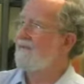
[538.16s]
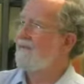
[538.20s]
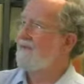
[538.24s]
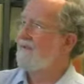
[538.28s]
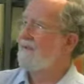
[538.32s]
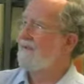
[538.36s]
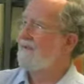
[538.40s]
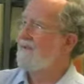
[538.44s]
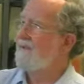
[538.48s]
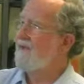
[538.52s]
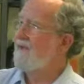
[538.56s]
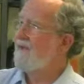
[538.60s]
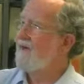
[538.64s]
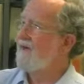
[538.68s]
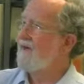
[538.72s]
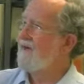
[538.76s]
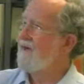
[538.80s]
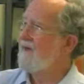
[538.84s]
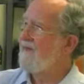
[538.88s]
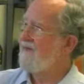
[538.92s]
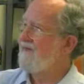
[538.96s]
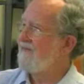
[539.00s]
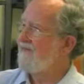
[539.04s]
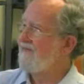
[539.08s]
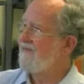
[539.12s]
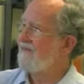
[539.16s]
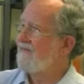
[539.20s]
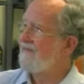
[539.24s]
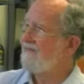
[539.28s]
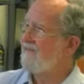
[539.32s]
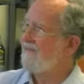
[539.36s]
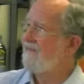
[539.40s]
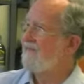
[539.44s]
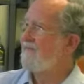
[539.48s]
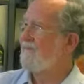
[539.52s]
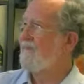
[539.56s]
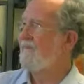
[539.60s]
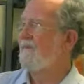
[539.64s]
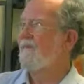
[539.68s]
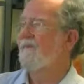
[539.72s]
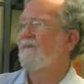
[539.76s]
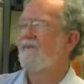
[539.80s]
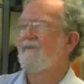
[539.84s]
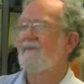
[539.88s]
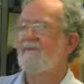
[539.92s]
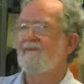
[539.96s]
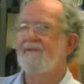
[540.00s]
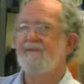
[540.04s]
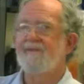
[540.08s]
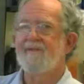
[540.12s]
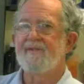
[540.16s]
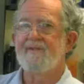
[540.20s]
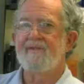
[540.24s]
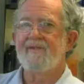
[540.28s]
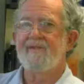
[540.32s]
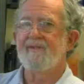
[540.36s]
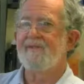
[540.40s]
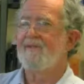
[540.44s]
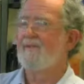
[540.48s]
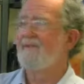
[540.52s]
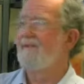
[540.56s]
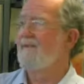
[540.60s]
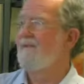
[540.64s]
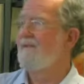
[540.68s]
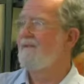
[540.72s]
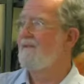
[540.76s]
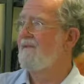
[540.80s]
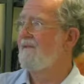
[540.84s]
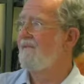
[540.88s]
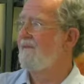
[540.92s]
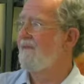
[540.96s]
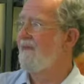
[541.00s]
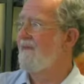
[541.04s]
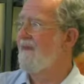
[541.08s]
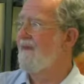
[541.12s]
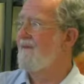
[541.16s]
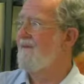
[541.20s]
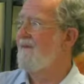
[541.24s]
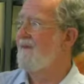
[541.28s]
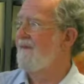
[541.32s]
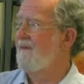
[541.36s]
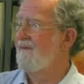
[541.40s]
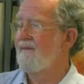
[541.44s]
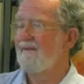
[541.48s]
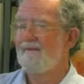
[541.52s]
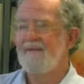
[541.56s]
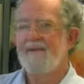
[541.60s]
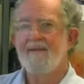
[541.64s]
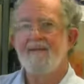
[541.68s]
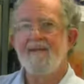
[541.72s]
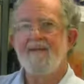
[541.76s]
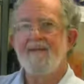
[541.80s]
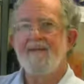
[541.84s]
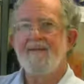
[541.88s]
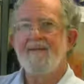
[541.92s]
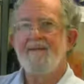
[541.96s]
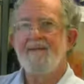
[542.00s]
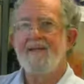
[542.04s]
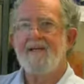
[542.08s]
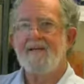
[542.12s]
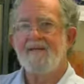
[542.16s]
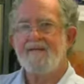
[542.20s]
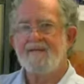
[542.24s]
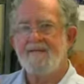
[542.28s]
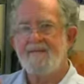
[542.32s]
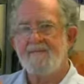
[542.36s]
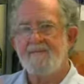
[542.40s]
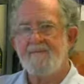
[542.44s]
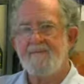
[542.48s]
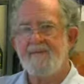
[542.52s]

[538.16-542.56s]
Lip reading: not the ionic silver or the silver salts or the silver chemicals. It's the